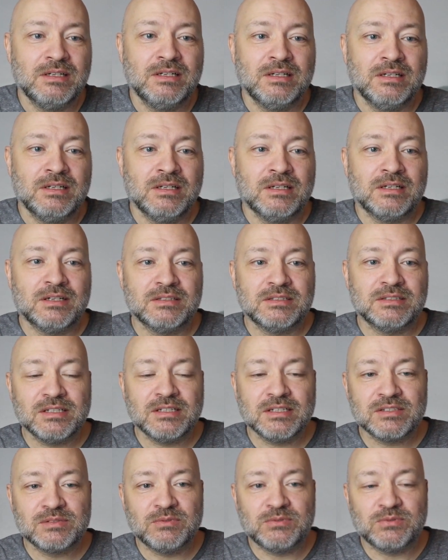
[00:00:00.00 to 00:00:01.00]
Now, in the
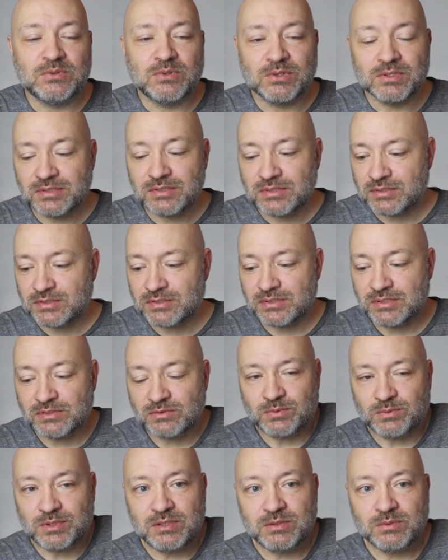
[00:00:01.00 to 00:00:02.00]
text before us this
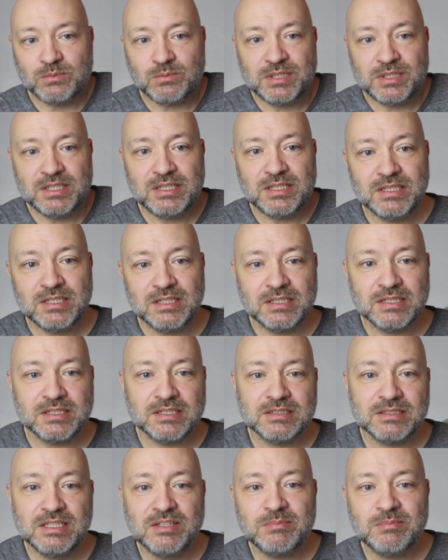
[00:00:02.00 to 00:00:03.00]
week, we
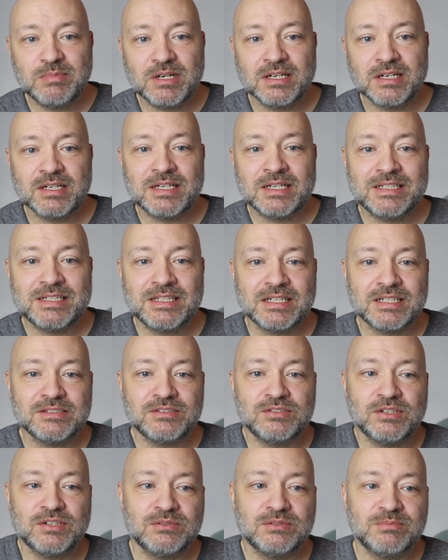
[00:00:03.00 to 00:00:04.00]
leave behind God's
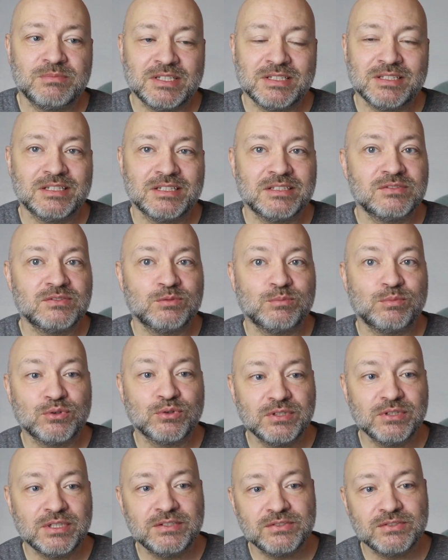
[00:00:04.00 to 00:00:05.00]
judgment against the
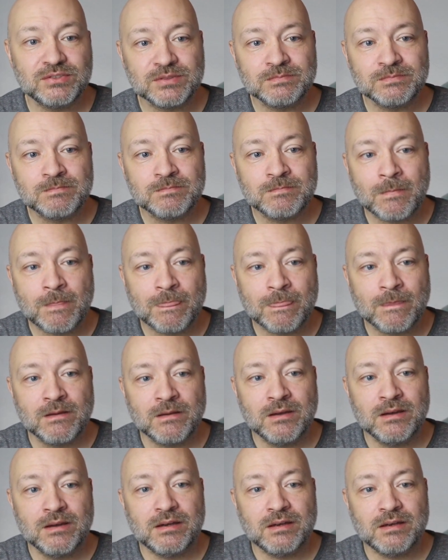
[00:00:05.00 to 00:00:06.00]
priests
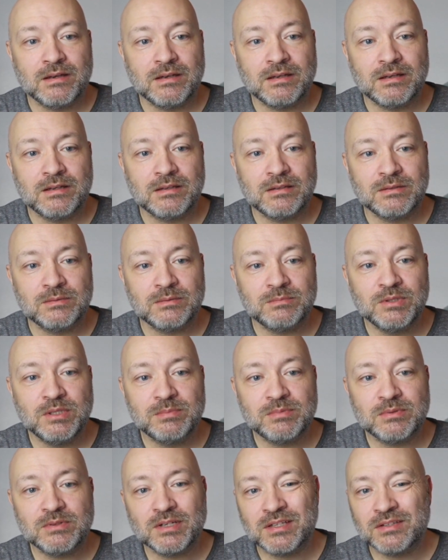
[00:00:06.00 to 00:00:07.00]
and the
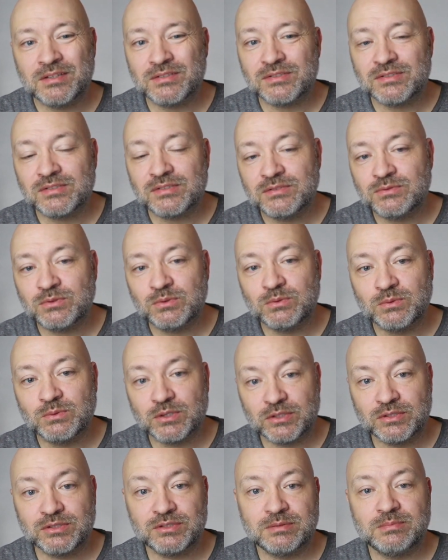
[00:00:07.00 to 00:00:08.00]
people and their sinful
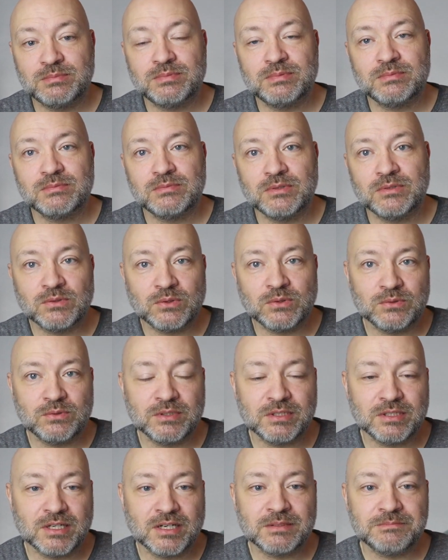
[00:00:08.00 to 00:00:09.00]
worship of the holy
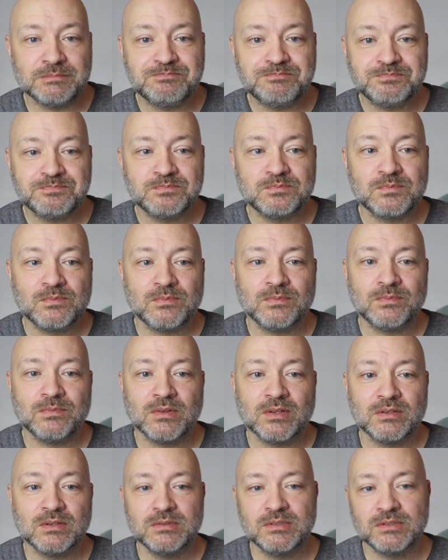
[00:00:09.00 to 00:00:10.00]
God.
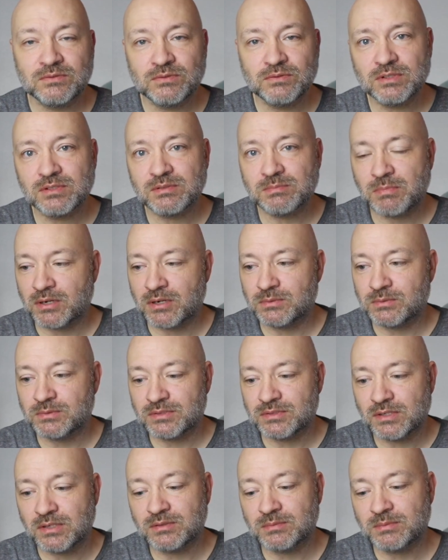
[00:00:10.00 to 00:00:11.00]
Because the first part was
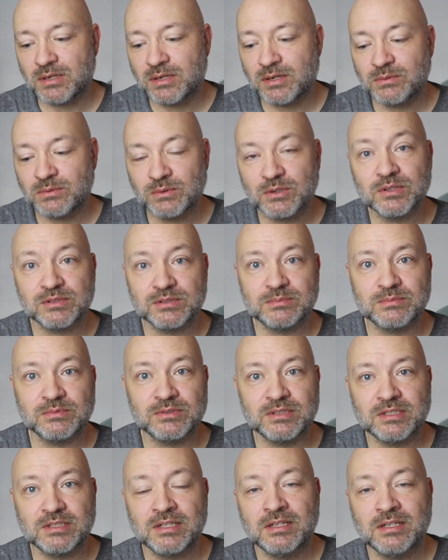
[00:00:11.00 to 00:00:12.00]
all about worship,
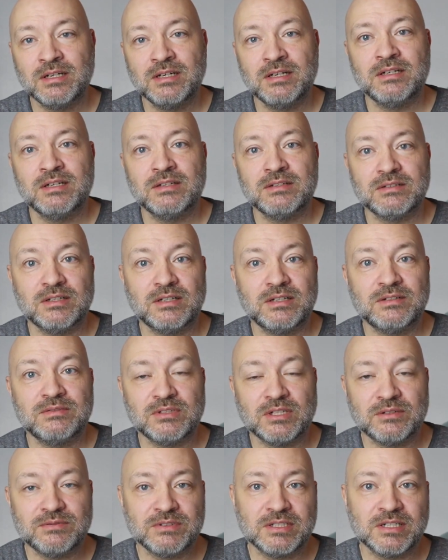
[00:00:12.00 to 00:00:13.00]
really. Love,
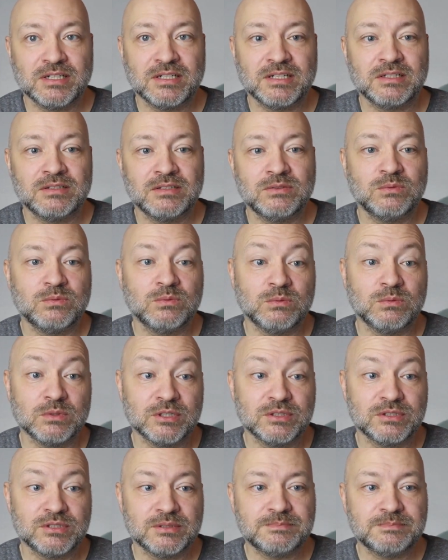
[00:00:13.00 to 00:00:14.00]
loving God, worship.